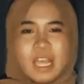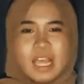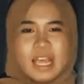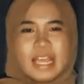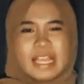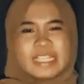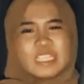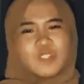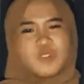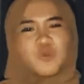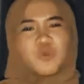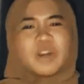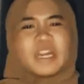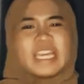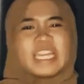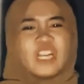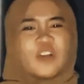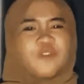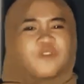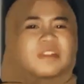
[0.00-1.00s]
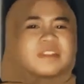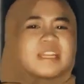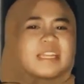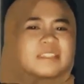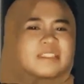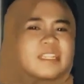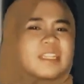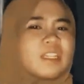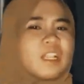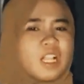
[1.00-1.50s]
As a way of
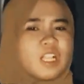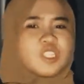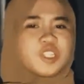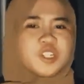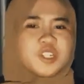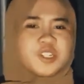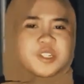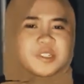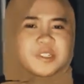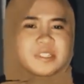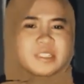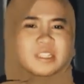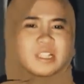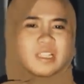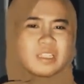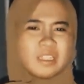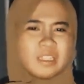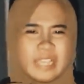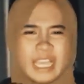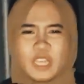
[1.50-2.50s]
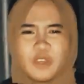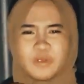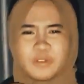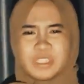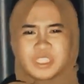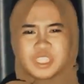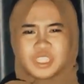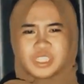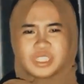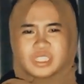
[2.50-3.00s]
connecting cultures,
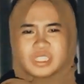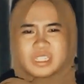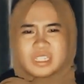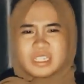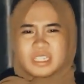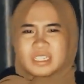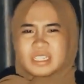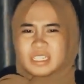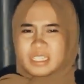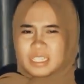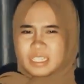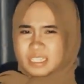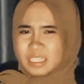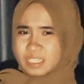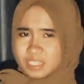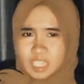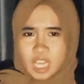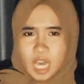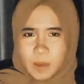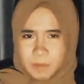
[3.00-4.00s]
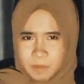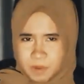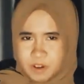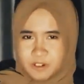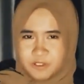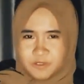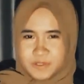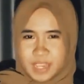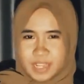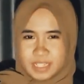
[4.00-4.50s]
language is not
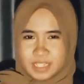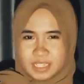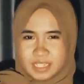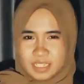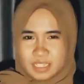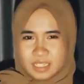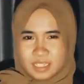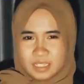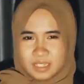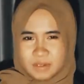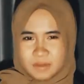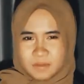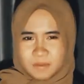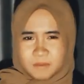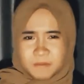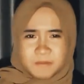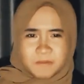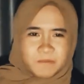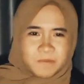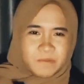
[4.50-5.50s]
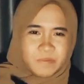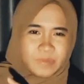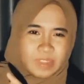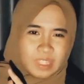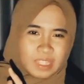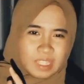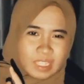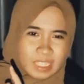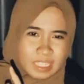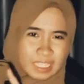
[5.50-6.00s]
perfect.
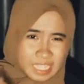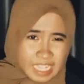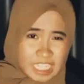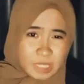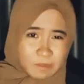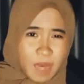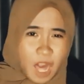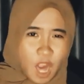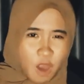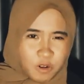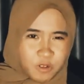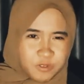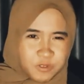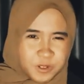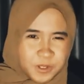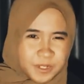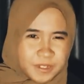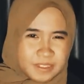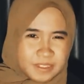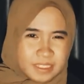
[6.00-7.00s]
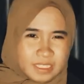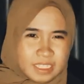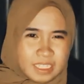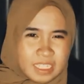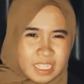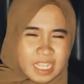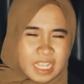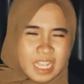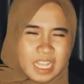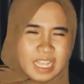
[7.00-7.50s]
It's powerful.
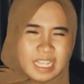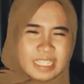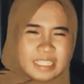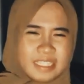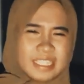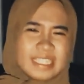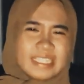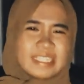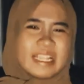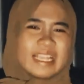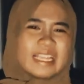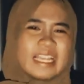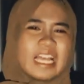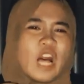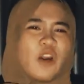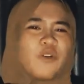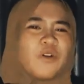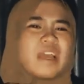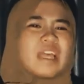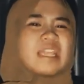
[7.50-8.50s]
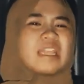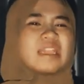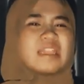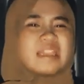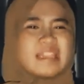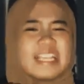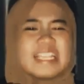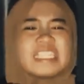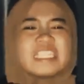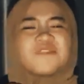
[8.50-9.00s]
Just like how at
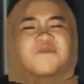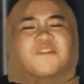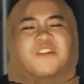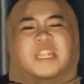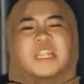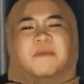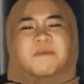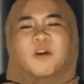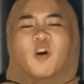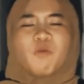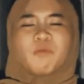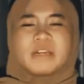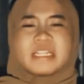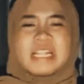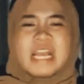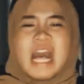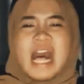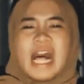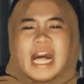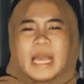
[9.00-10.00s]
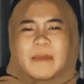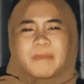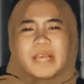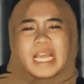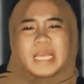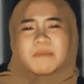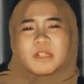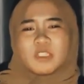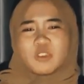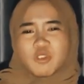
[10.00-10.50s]
this very moment, I'm
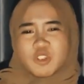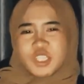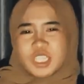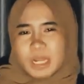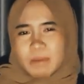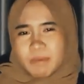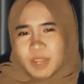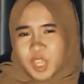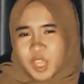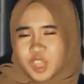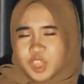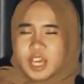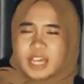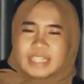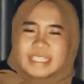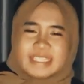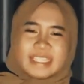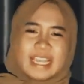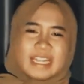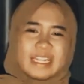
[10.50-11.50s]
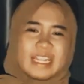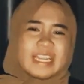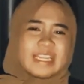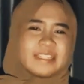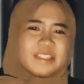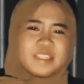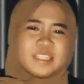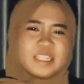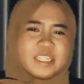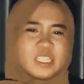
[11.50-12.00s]
able to share my thoughts and
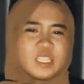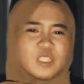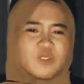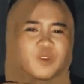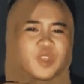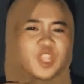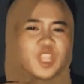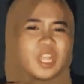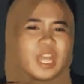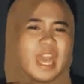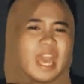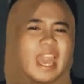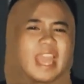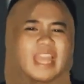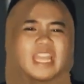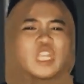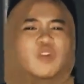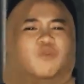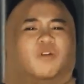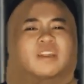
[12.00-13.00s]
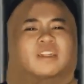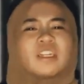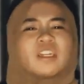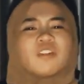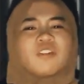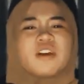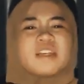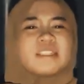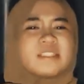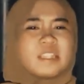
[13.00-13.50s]
ideas with anyone
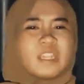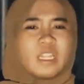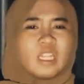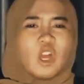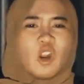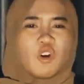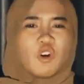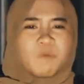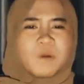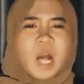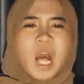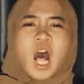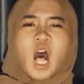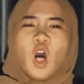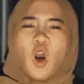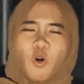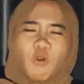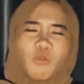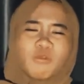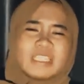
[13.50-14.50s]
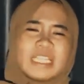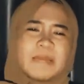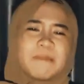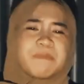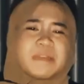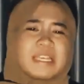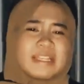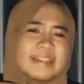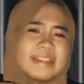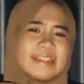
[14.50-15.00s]
across the globe only
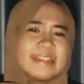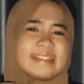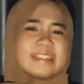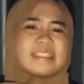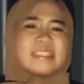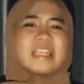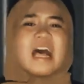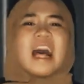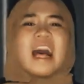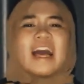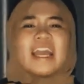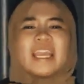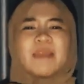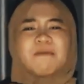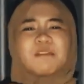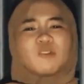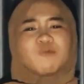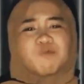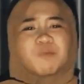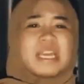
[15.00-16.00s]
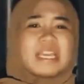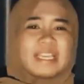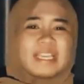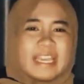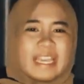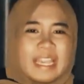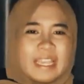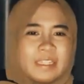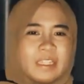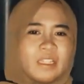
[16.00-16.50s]
because I am
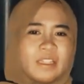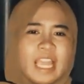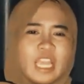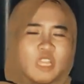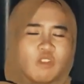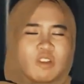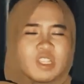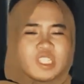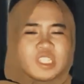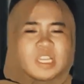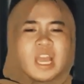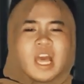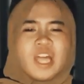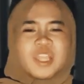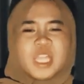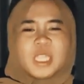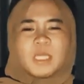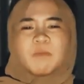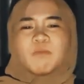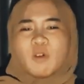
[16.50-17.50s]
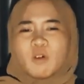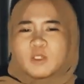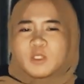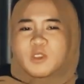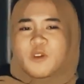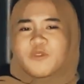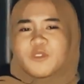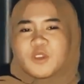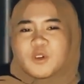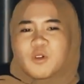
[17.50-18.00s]
speaking in a language that most
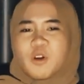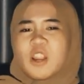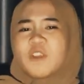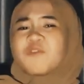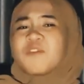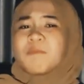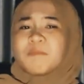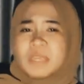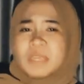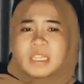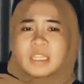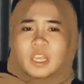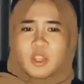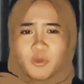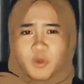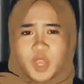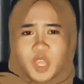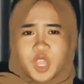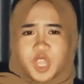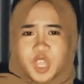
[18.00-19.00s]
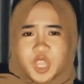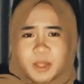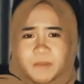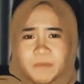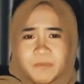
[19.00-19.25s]
of you are familiar with,